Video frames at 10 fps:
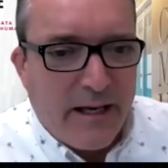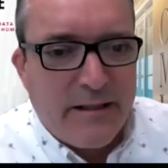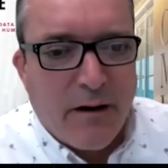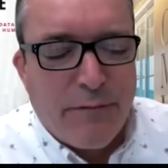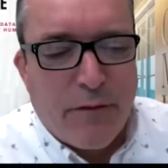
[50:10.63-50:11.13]
Now
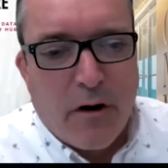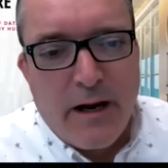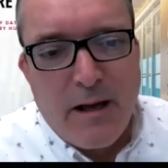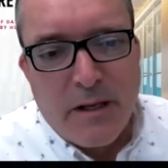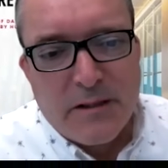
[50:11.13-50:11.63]
for our
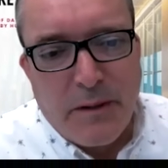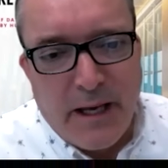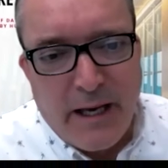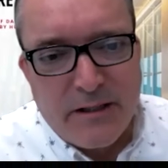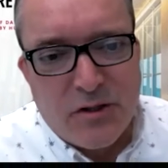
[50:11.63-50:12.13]
MSBA
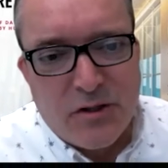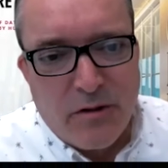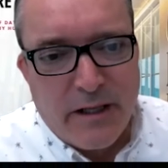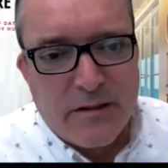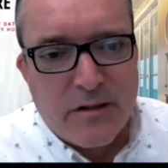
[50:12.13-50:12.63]

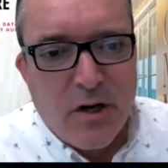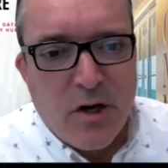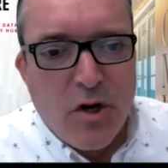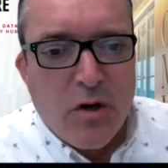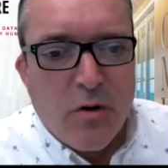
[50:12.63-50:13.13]
students,
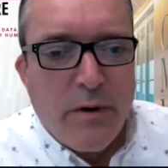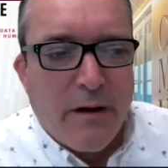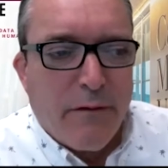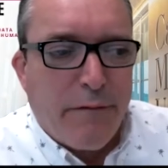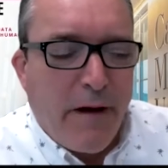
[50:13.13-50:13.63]
we have a
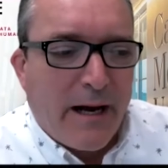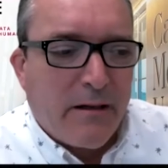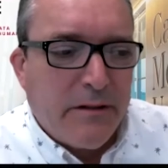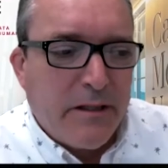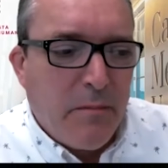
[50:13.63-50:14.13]
faculty
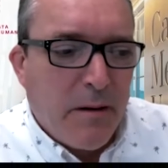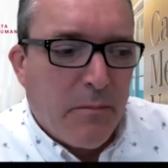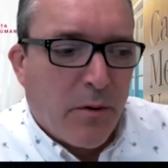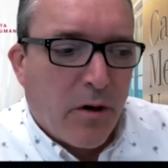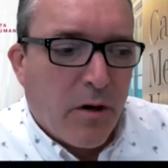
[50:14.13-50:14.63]

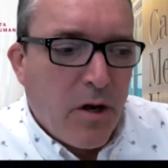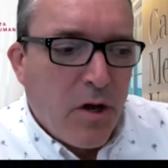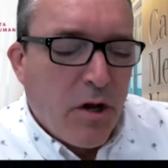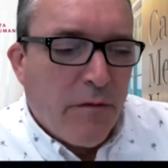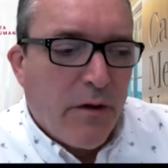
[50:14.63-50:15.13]
member
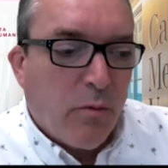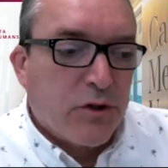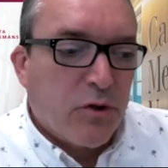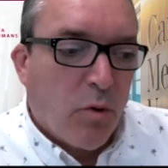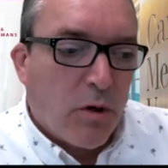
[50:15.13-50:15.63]
that will
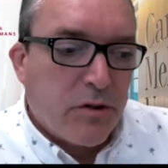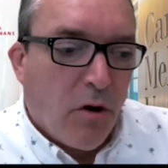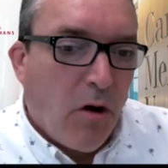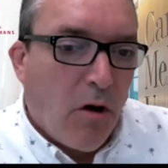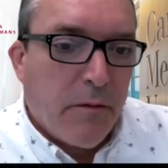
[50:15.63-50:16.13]
source
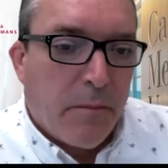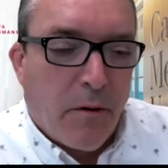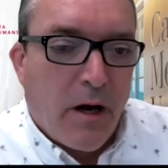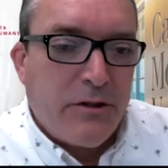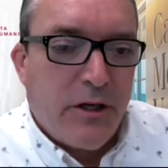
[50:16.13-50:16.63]
all the
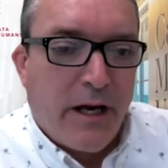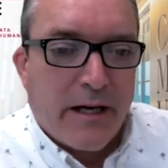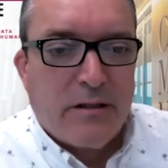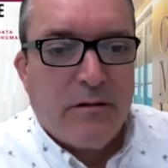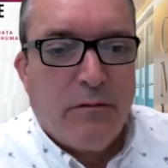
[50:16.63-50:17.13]
projects
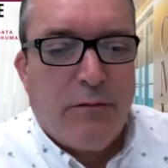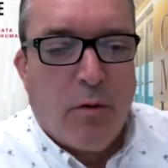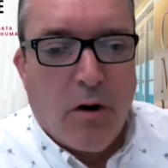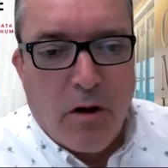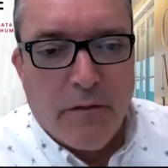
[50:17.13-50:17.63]
for
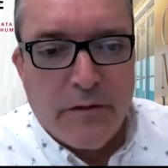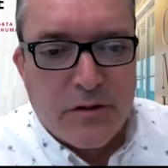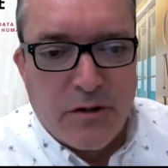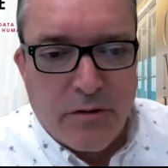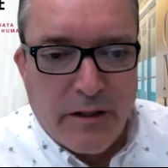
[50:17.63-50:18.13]
all the
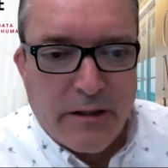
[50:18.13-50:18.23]
students.